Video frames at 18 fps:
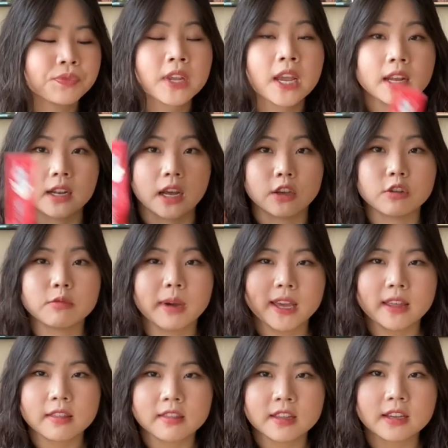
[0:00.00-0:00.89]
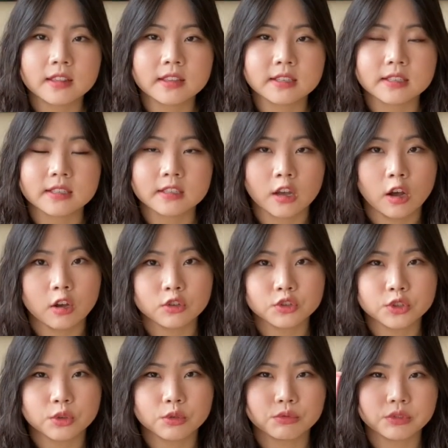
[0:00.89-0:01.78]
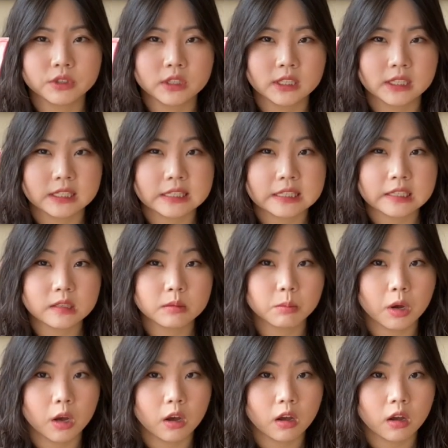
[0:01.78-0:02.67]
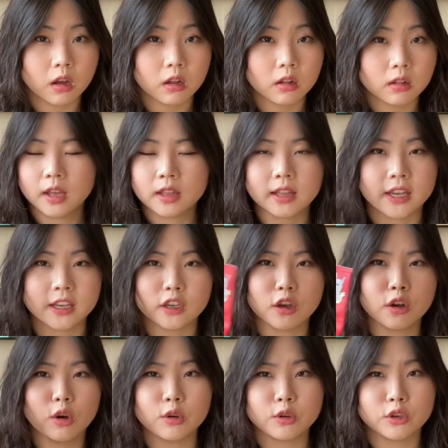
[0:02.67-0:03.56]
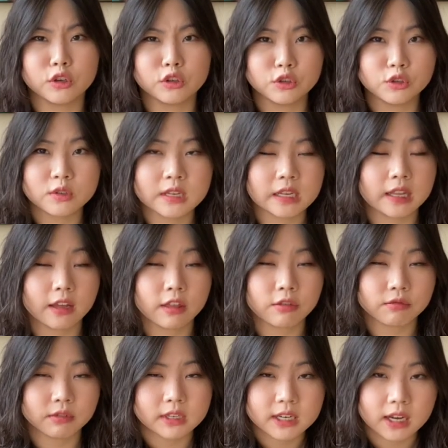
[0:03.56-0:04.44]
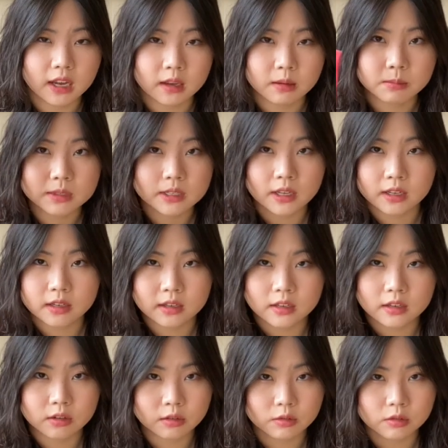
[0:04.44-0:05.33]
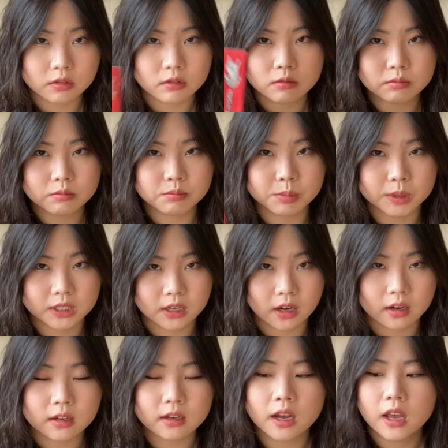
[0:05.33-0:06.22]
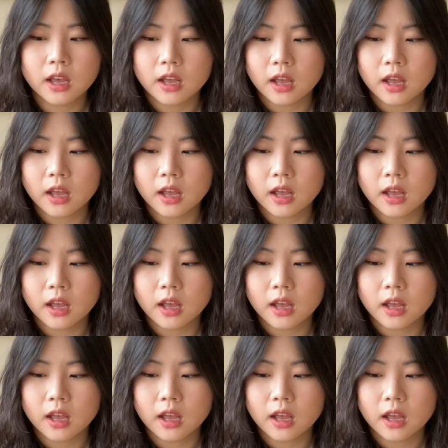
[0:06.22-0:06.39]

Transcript: Now you might think this is also really small, like, oh, you'll use it like 3 times and it'll be done.